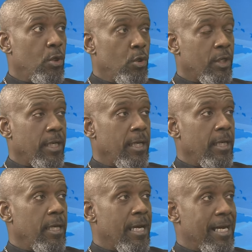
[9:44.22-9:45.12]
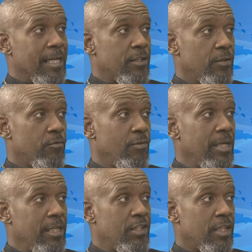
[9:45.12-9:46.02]
looking at
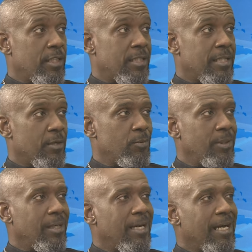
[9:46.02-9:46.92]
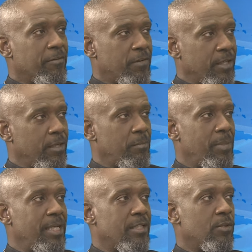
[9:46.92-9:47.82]
religions that were
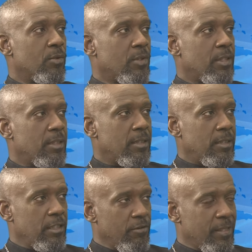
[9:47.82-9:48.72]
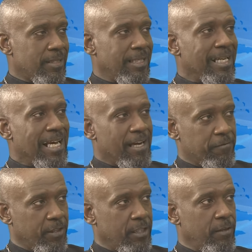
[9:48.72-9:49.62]
African-based or seriously
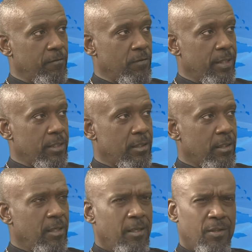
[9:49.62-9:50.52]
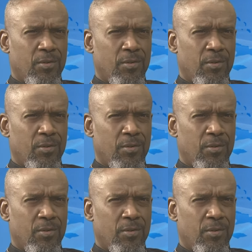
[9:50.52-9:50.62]
African-influenced.